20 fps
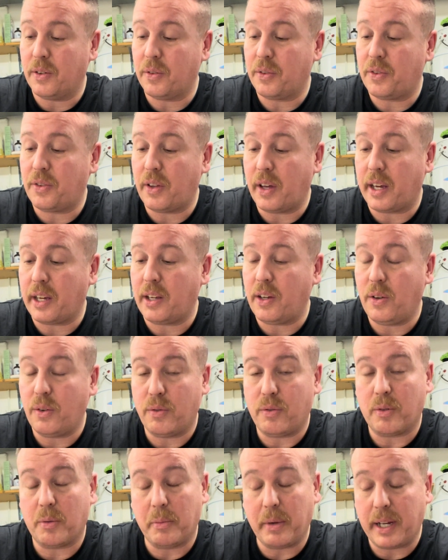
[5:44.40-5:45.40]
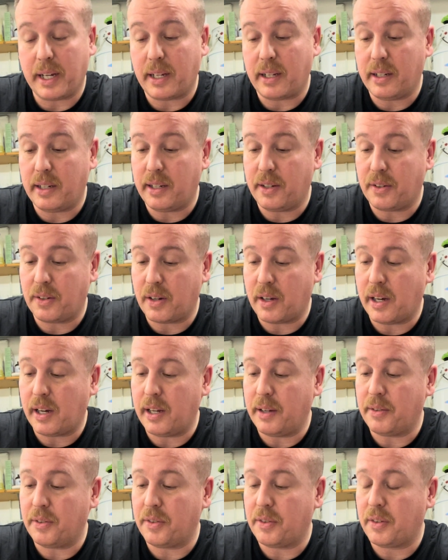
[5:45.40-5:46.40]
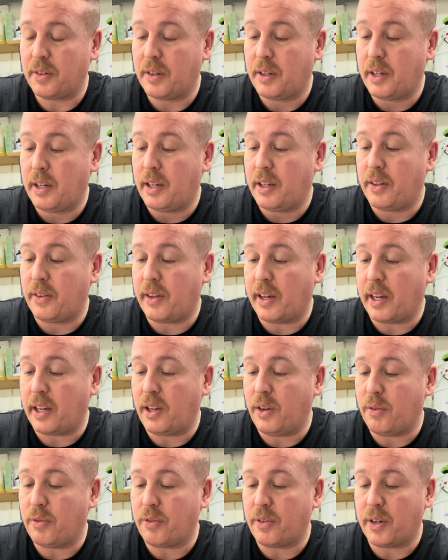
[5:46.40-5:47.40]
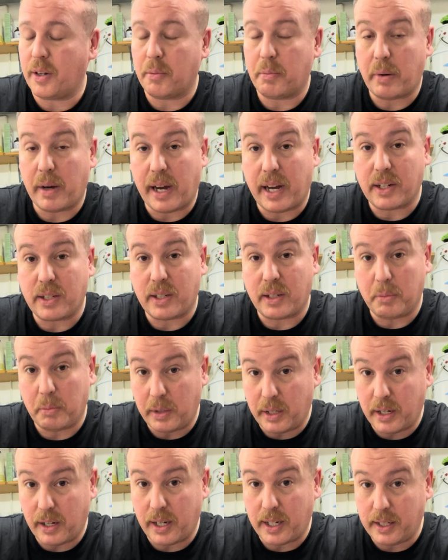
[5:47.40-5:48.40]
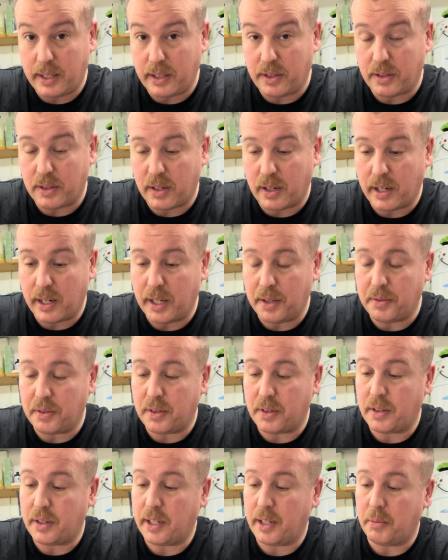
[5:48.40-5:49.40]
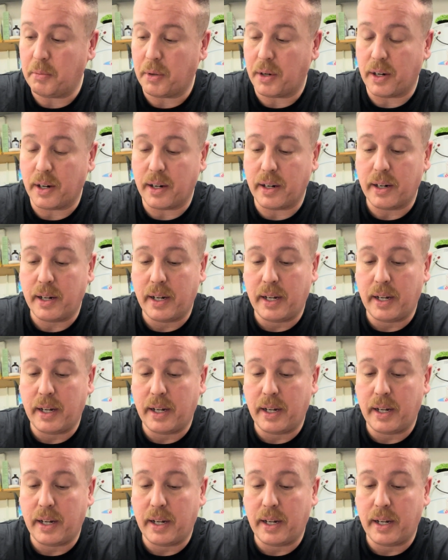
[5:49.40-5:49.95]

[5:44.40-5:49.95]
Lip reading: Thank you for making these knives. Thank you for your passion behind these knives, Dietmar.